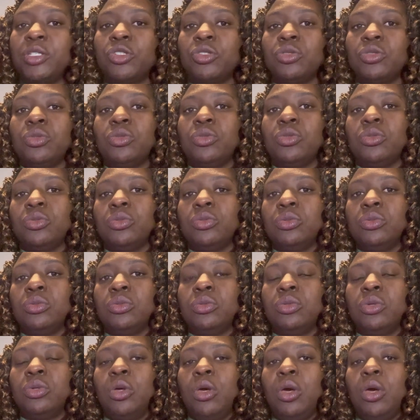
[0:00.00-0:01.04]

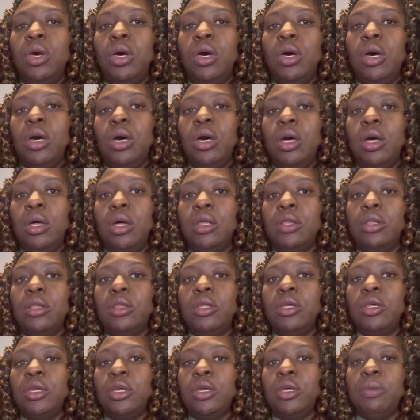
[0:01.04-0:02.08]
to
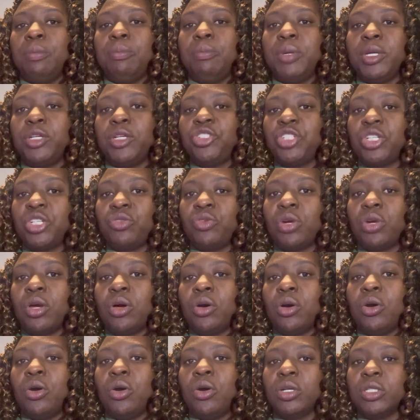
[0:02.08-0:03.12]
the big
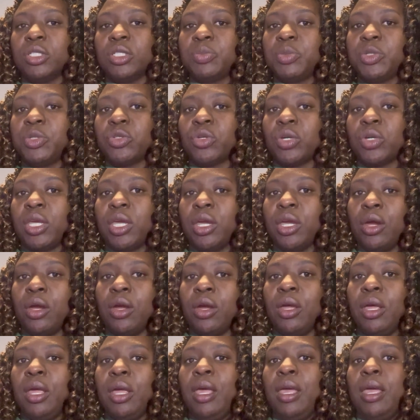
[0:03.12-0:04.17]
general hospital here,
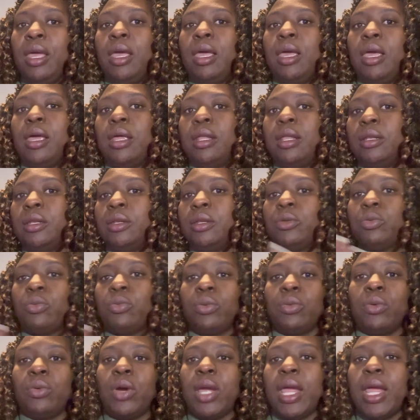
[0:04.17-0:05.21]
and
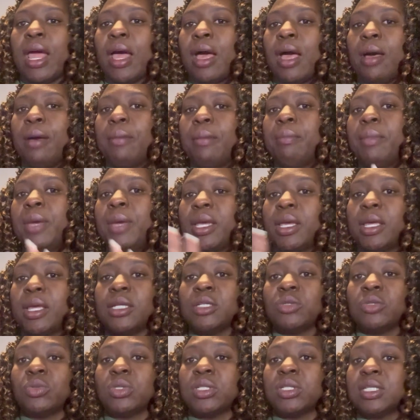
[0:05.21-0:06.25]
where my
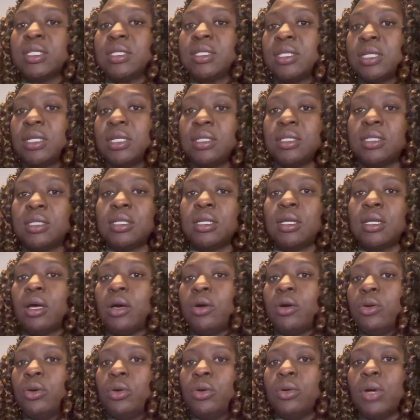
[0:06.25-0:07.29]
case was assessed.
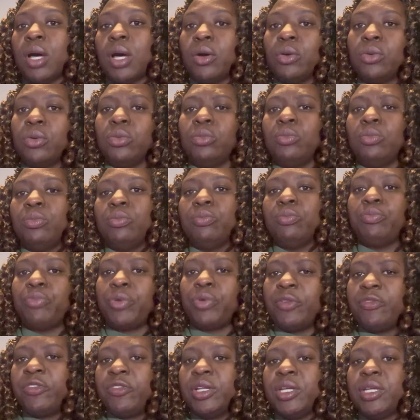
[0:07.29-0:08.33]
I'll
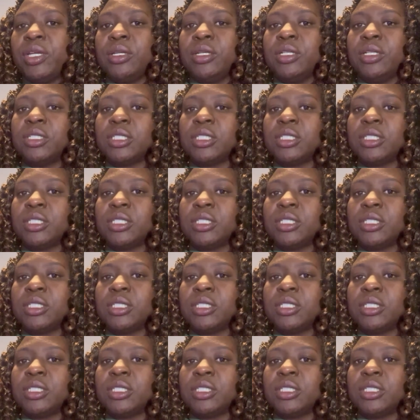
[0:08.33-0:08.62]
briefly